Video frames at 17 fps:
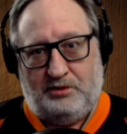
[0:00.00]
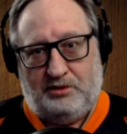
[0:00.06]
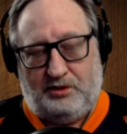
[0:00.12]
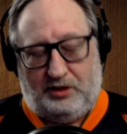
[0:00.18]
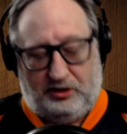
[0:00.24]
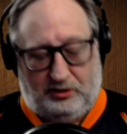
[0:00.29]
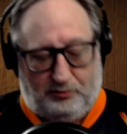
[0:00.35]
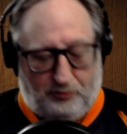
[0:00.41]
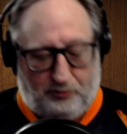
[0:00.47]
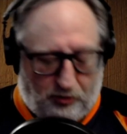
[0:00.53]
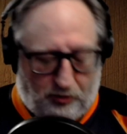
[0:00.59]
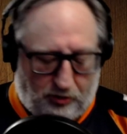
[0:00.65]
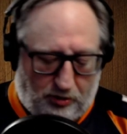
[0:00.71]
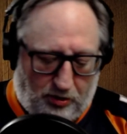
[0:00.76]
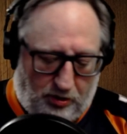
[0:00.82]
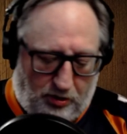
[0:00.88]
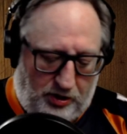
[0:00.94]
In the
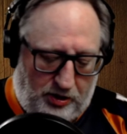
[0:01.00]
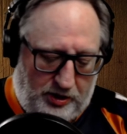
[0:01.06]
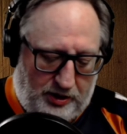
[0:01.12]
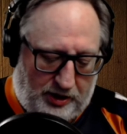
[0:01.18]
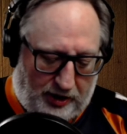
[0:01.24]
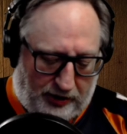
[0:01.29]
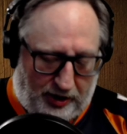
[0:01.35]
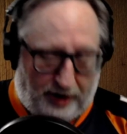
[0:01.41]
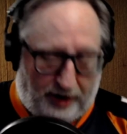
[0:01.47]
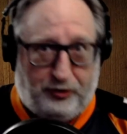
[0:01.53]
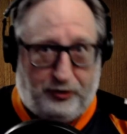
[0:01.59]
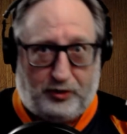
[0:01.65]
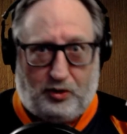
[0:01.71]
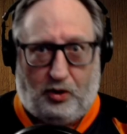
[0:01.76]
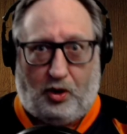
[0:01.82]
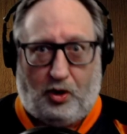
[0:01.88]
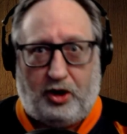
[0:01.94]
moral and
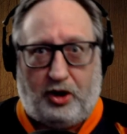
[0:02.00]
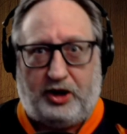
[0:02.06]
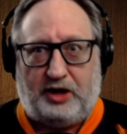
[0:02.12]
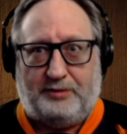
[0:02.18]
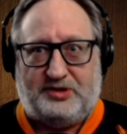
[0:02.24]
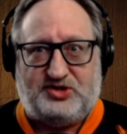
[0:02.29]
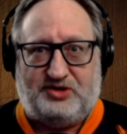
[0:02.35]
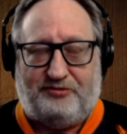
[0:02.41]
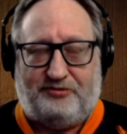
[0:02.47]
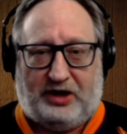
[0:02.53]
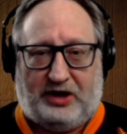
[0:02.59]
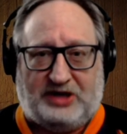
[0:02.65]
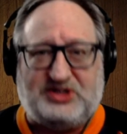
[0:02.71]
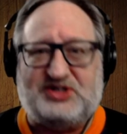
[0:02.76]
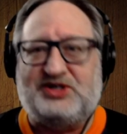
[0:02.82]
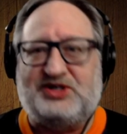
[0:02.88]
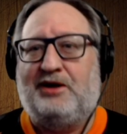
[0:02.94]
ethical arguments of
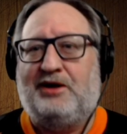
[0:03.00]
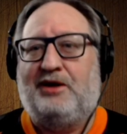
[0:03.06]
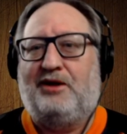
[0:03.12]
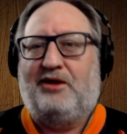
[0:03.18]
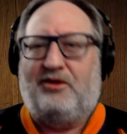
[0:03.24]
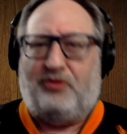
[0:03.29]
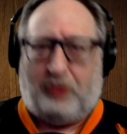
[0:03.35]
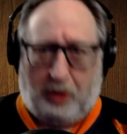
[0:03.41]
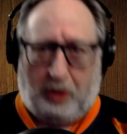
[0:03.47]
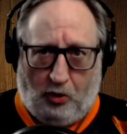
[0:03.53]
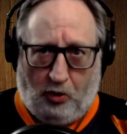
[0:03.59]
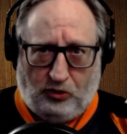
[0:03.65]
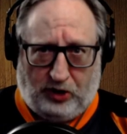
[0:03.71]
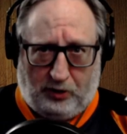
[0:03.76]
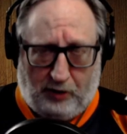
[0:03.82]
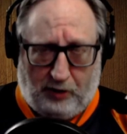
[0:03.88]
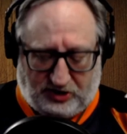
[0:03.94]
this, the
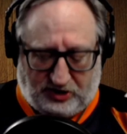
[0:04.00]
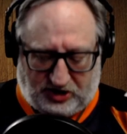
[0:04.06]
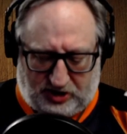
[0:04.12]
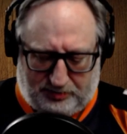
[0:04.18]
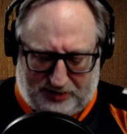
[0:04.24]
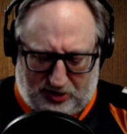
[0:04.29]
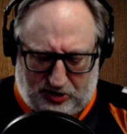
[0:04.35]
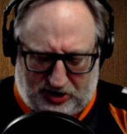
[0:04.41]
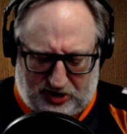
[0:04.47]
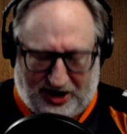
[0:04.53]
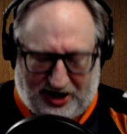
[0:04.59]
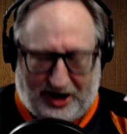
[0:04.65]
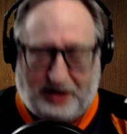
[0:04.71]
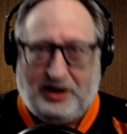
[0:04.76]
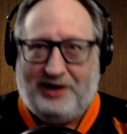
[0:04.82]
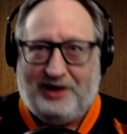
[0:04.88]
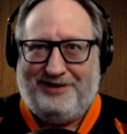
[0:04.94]
only way to
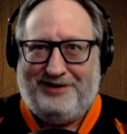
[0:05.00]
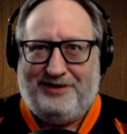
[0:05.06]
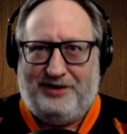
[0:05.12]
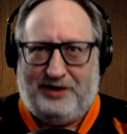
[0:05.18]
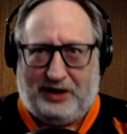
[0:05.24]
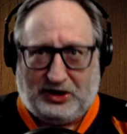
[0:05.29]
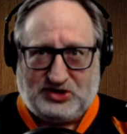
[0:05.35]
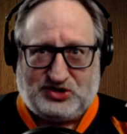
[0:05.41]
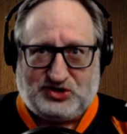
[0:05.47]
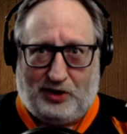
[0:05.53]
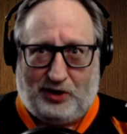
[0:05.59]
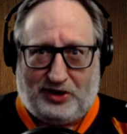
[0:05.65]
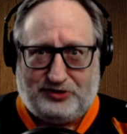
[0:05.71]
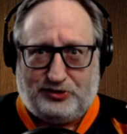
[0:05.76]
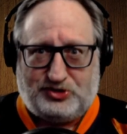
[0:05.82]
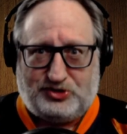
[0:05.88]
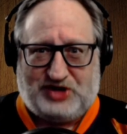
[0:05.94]
communicate is to
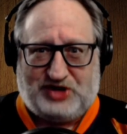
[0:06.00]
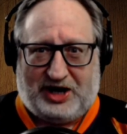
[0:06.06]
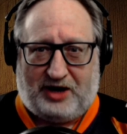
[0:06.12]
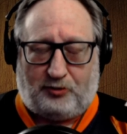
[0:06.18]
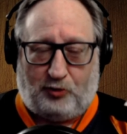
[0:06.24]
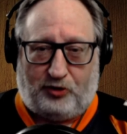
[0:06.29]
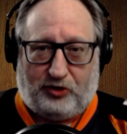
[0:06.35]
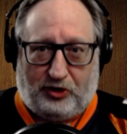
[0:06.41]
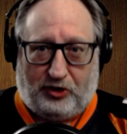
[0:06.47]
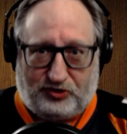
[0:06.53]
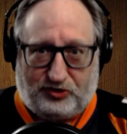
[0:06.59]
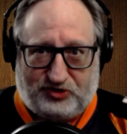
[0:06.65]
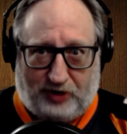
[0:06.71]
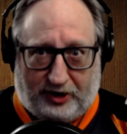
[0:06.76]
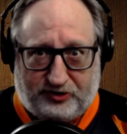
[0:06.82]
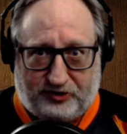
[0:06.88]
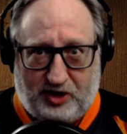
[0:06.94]
understand where the other
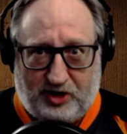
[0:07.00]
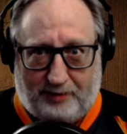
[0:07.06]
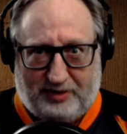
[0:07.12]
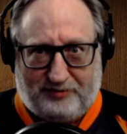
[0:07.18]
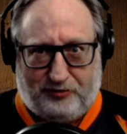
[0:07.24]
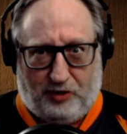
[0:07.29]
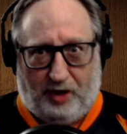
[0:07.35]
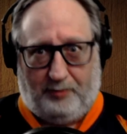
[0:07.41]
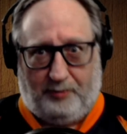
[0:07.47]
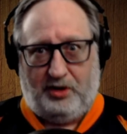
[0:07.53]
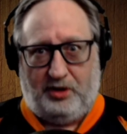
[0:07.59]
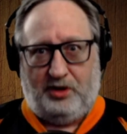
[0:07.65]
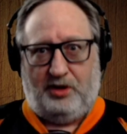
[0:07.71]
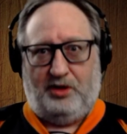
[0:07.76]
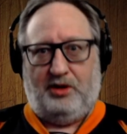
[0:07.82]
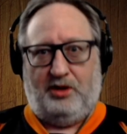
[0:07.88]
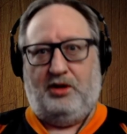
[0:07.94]
side is coming from.
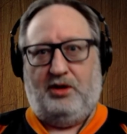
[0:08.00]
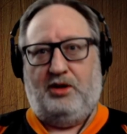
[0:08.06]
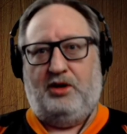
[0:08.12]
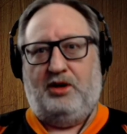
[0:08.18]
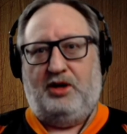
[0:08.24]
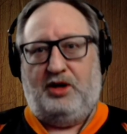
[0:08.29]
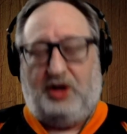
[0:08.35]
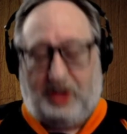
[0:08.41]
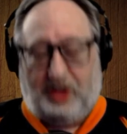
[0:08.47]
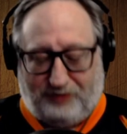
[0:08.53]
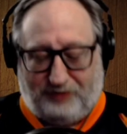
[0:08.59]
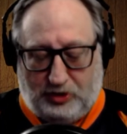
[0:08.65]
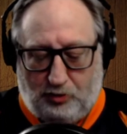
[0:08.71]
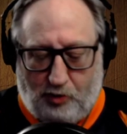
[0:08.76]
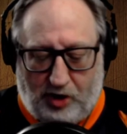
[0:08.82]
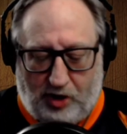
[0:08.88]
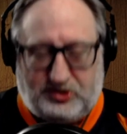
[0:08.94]
If you
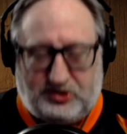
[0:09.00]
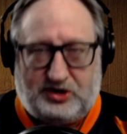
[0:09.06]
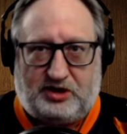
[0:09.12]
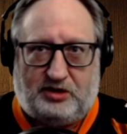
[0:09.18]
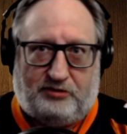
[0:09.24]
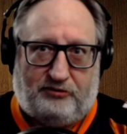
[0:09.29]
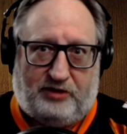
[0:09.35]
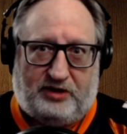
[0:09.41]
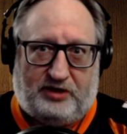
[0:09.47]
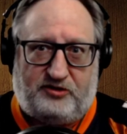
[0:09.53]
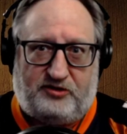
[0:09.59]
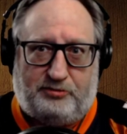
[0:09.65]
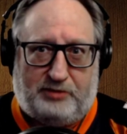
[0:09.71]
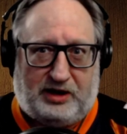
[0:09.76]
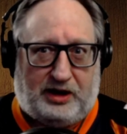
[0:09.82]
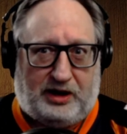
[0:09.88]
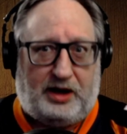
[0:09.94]
want to convince
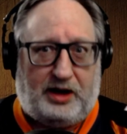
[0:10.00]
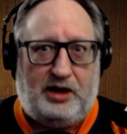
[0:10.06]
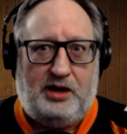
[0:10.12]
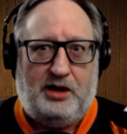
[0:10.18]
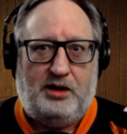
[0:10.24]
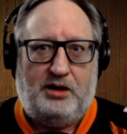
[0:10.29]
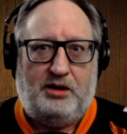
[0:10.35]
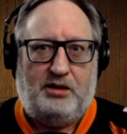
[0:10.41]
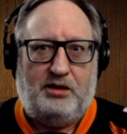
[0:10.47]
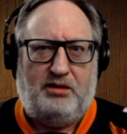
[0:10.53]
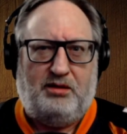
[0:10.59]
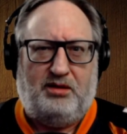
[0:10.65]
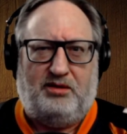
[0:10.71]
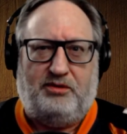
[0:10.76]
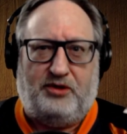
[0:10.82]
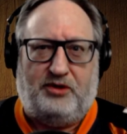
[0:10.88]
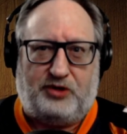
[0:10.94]
me
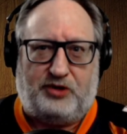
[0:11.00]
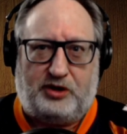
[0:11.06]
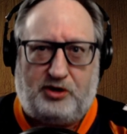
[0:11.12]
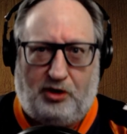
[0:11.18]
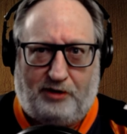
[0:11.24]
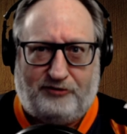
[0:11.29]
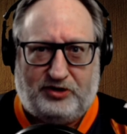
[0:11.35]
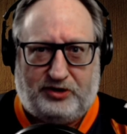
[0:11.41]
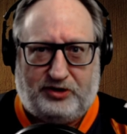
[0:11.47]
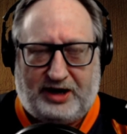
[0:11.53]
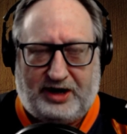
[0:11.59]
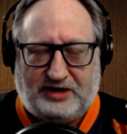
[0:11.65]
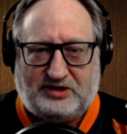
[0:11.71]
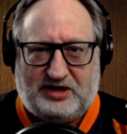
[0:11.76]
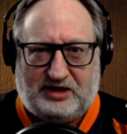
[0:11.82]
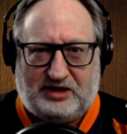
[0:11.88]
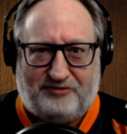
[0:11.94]
that the COVID
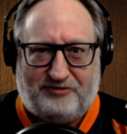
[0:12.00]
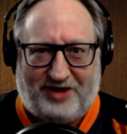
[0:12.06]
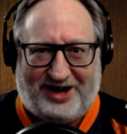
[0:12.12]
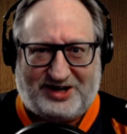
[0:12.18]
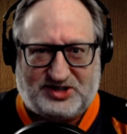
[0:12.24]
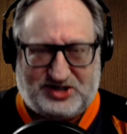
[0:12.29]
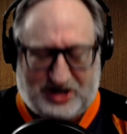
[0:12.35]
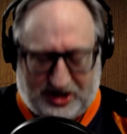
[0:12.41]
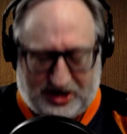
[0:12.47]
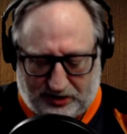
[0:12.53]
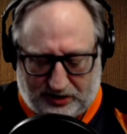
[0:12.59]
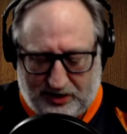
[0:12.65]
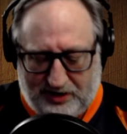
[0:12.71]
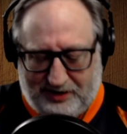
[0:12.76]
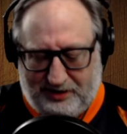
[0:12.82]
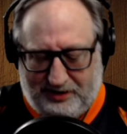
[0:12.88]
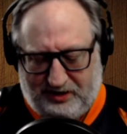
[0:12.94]
19 vaccine
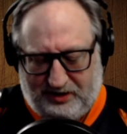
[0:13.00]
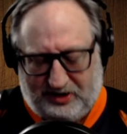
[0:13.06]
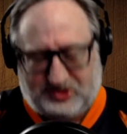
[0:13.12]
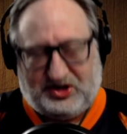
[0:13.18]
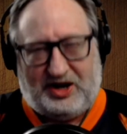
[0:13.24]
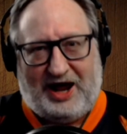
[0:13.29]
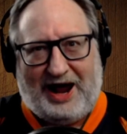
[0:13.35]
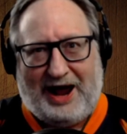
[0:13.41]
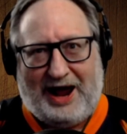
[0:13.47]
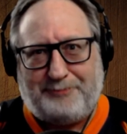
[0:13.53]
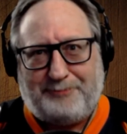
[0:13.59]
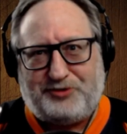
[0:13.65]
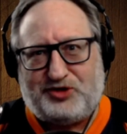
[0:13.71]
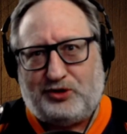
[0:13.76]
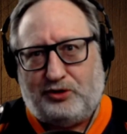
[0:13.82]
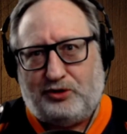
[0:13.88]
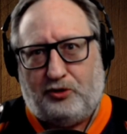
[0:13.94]
is an
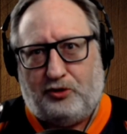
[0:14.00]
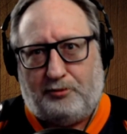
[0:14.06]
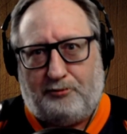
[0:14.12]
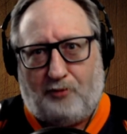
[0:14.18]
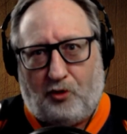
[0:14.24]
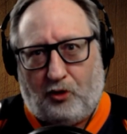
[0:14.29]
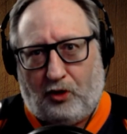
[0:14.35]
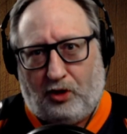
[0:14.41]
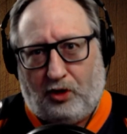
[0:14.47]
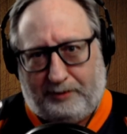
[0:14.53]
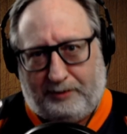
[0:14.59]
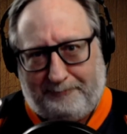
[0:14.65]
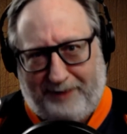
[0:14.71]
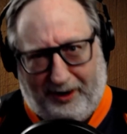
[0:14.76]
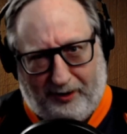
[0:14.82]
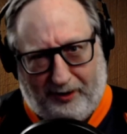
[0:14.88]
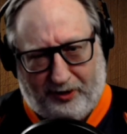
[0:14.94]
absolute moral
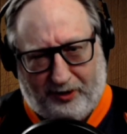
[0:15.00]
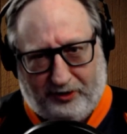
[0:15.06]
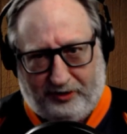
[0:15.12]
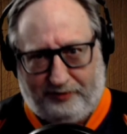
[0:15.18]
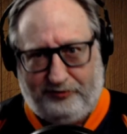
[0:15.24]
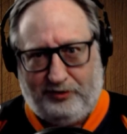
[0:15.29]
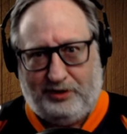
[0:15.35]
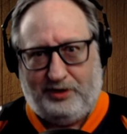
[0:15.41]
imperative,